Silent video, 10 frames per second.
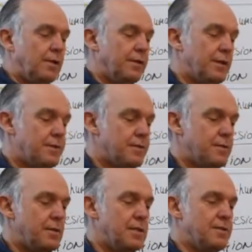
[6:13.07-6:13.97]

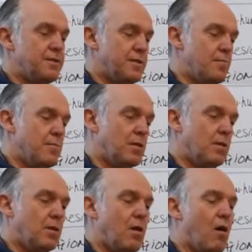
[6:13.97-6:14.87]
This is the
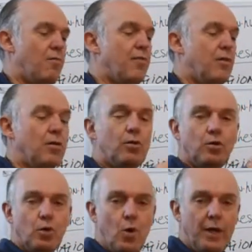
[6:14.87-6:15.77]
symbol of
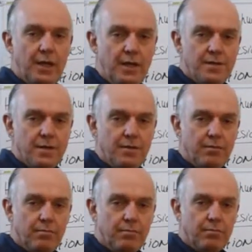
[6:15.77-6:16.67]
cohesion.
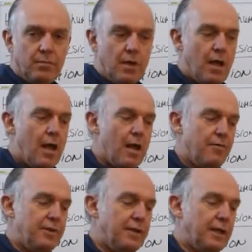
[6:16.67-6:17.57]

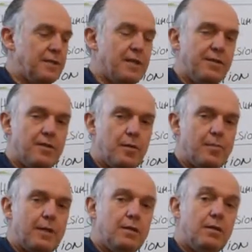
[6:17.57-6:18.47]
Everything is
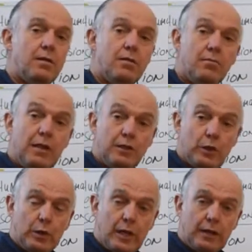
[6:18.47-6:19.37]
interdependent,
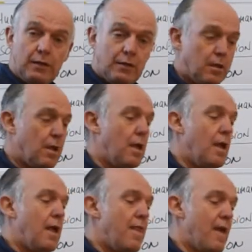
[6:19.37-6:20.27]
interconnected.
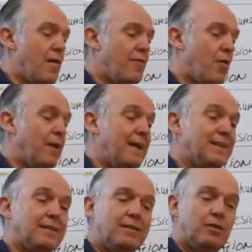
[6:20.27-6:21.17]
Therefore,
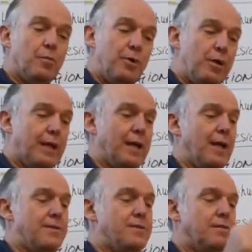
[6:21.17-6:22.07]
it
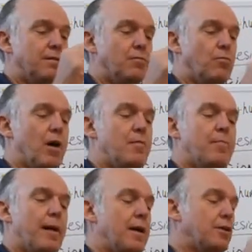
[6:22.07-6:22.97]
communicates. One
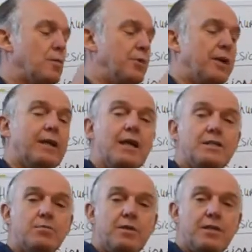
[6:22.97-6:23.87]
part
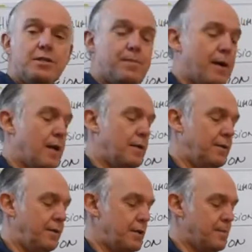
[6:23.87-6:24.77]
communicates with this part,
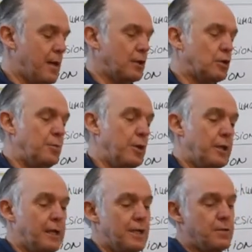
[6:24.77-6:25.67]
this part
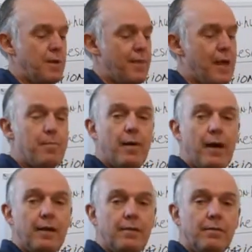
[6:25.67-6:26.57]
communicates with that part.